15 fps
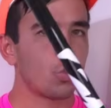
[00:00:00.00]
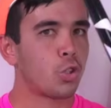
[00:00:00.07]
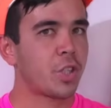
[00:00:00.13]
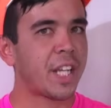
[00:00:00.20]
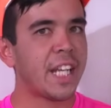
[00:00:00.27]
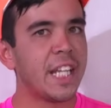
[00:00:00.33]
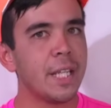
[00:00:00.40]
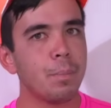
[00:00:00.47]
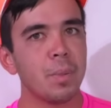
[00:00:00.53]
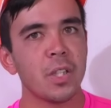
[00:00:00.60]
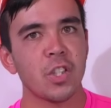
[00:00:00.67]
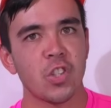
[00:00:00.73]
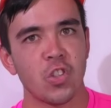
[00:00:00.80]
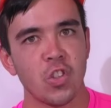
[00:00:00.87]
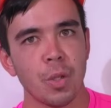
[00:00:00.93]
Keep
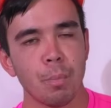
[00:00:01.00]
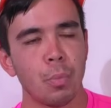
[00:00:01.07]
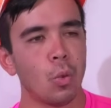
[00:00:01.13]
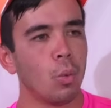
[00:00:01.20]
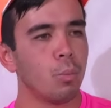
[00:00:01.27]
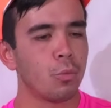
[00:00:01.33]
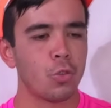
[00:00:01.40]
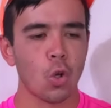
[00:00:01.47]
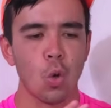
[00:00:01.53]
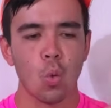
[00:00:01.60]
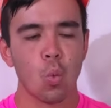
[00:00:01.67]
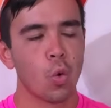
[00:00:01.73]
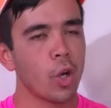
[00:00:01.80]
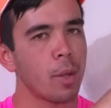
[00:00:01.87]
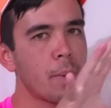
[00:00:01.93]
it simple. Don't
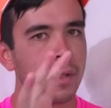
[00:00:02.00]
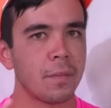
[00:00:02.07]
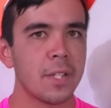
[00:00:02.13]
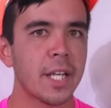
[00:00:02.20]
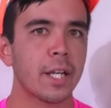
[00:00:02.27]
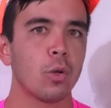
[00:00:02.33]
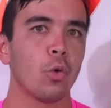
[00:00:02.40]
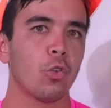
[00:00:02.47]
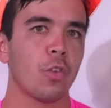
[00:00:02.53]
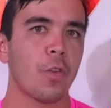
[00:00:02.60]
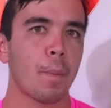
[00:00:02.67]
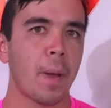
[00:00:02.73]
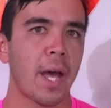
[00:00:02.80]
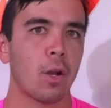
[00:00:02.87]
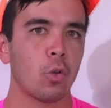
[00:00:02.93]
worry about the angles of the
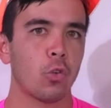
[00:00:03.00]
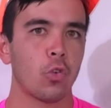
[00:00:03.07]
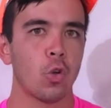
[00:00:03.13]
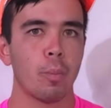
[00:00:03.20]
paddle so